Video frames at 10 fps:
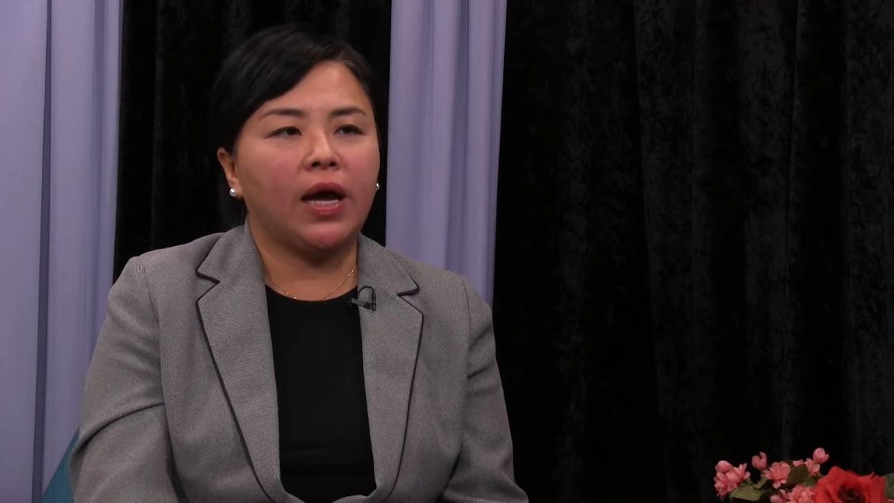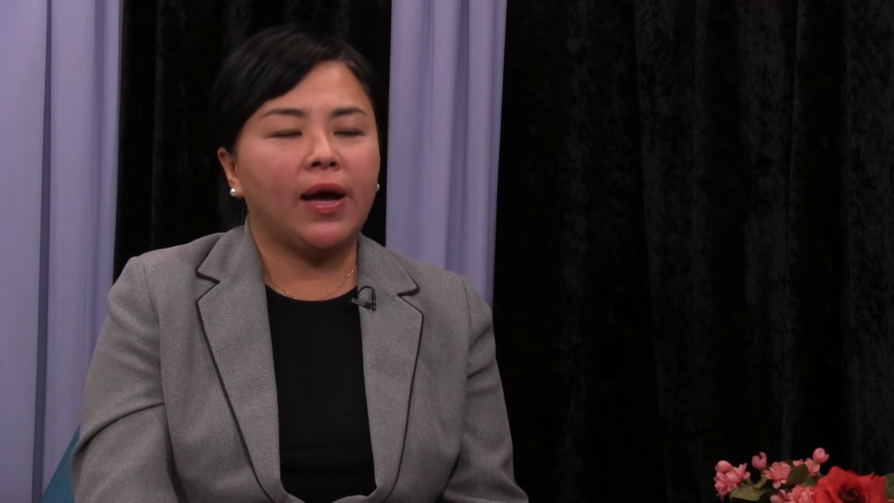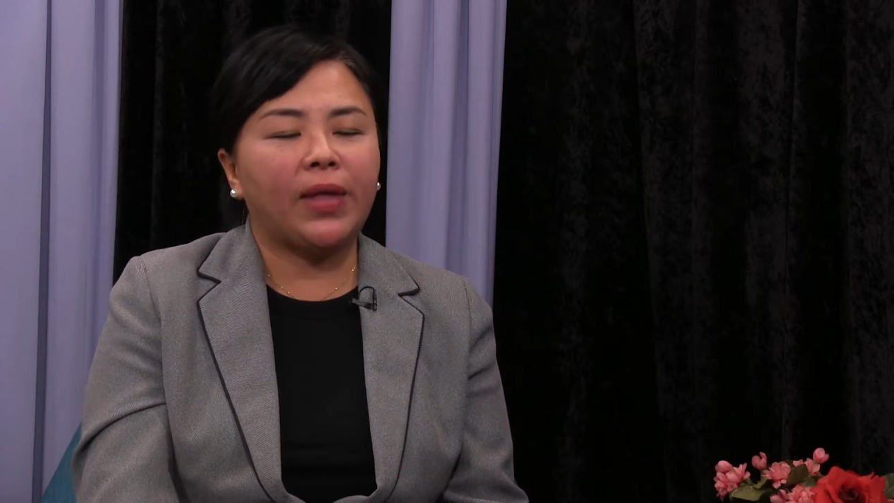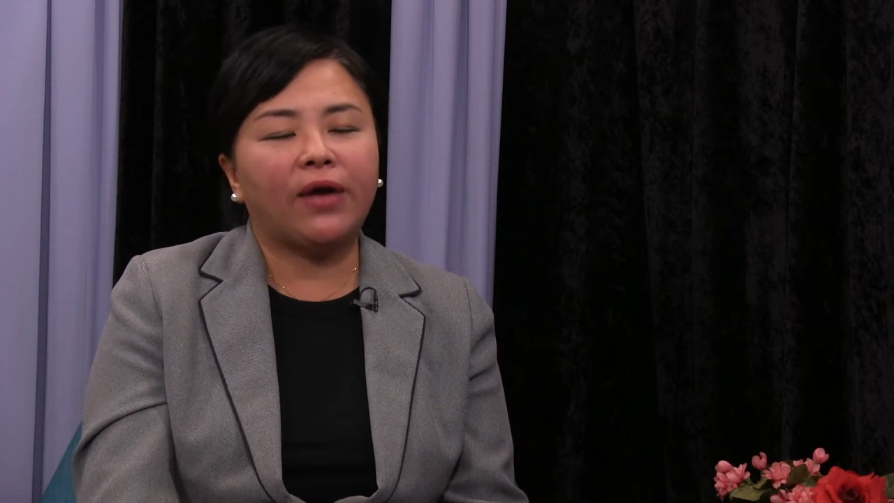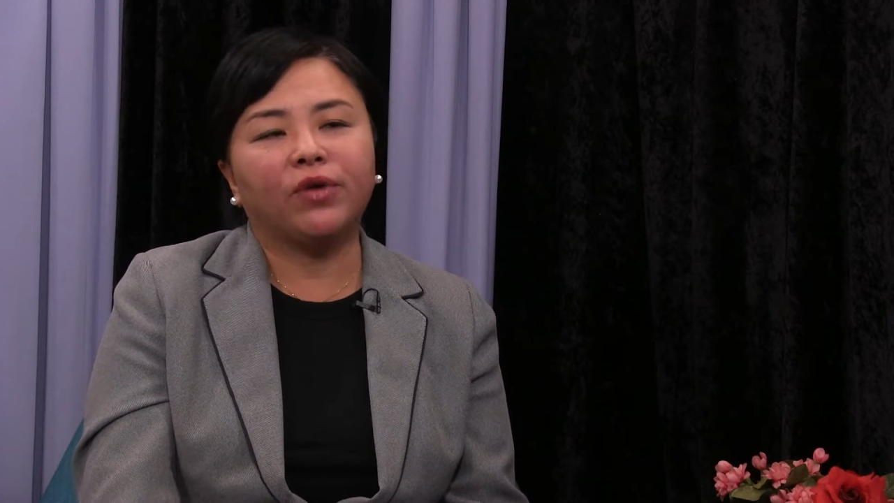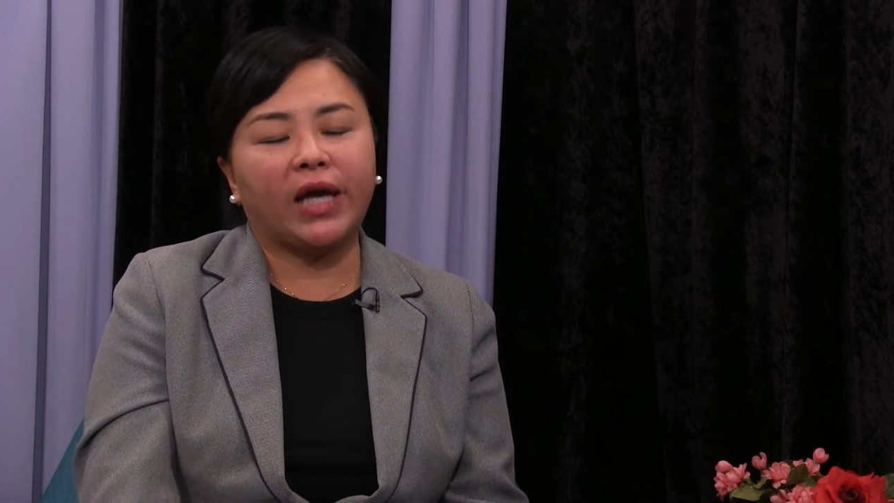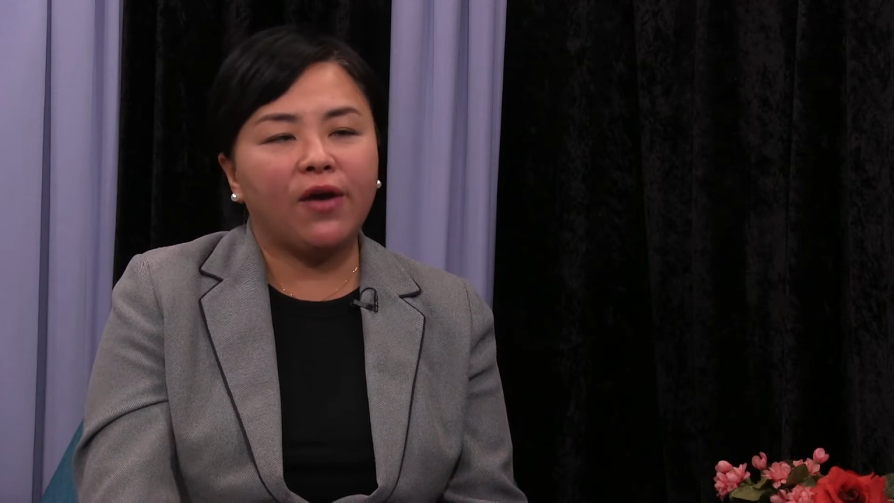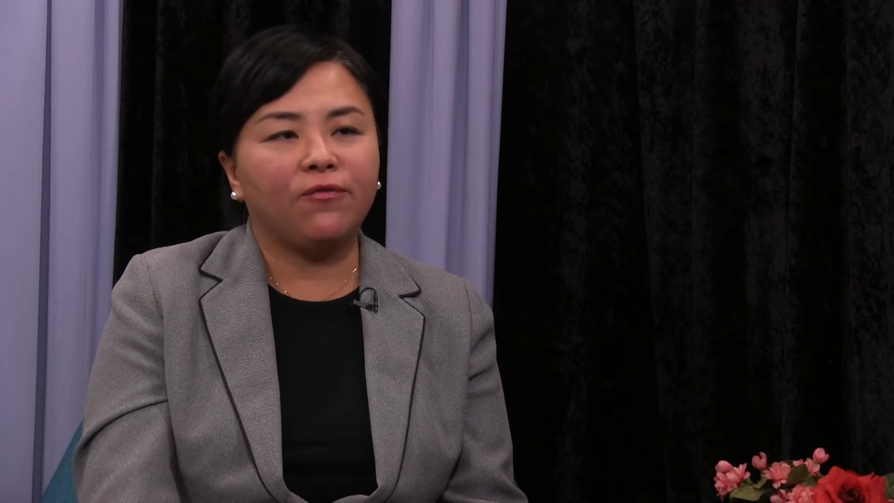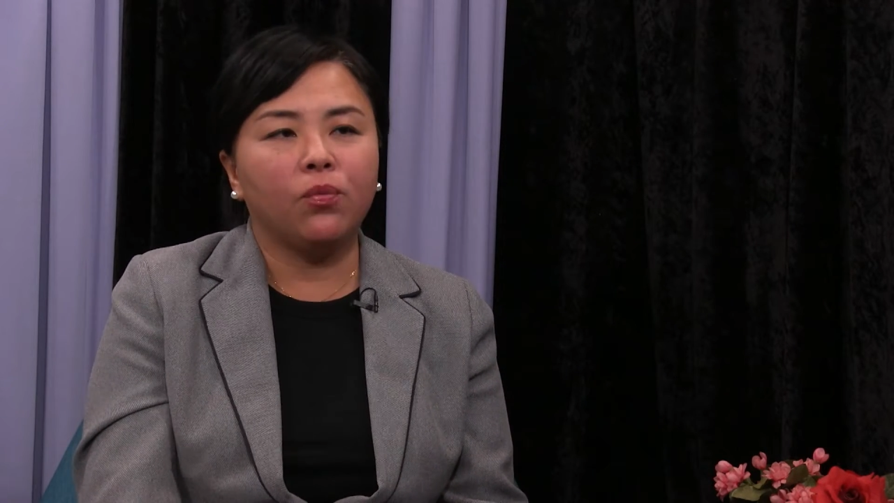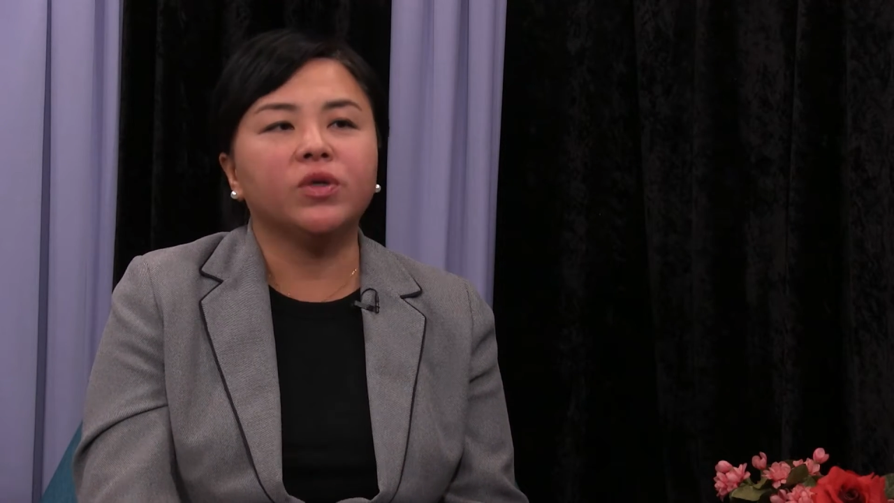
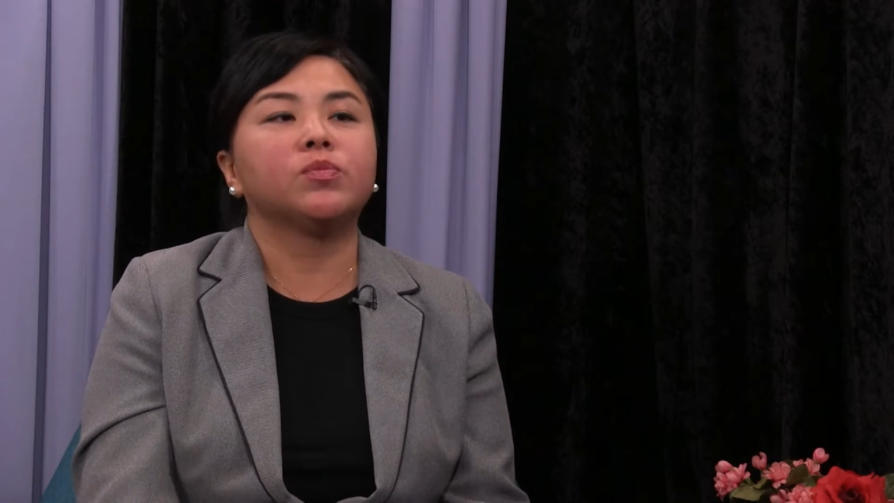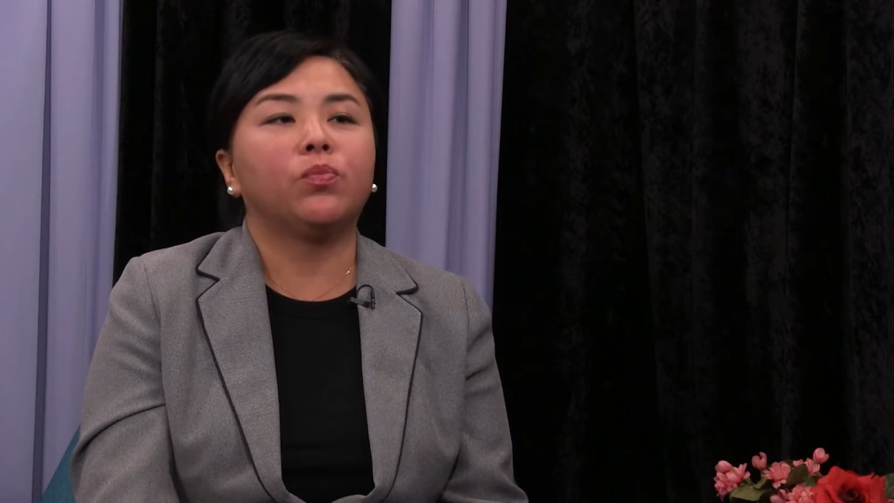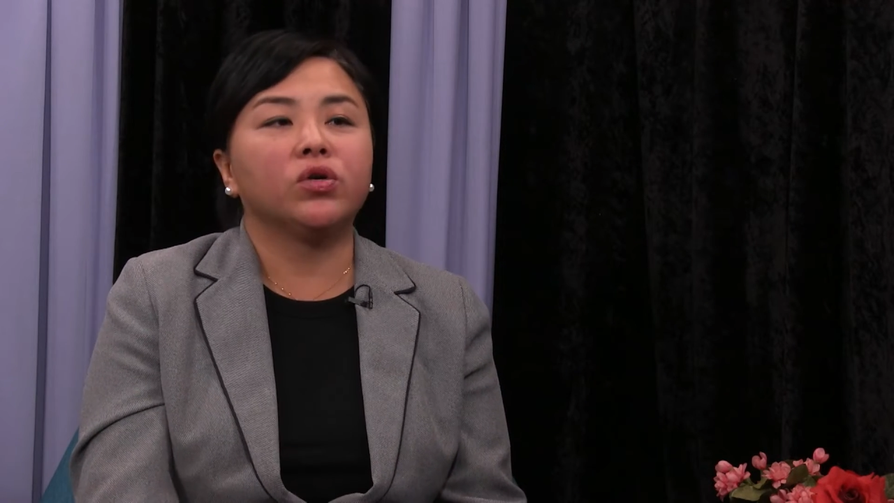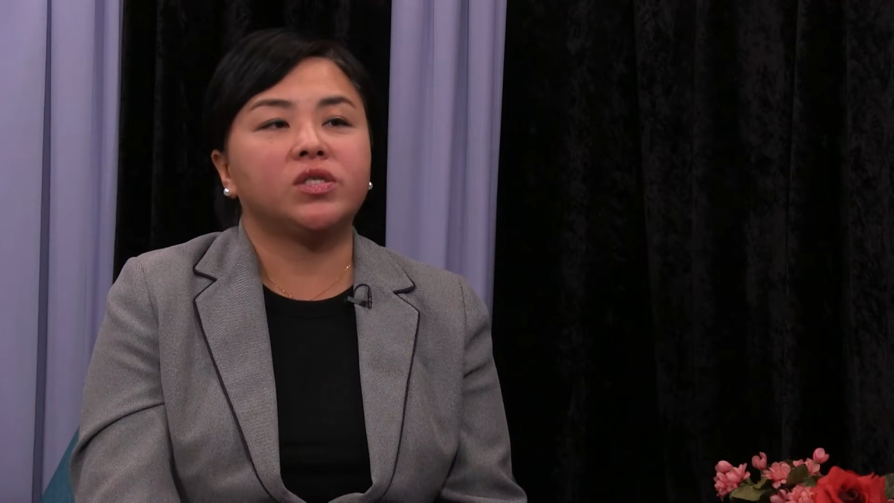advocate for more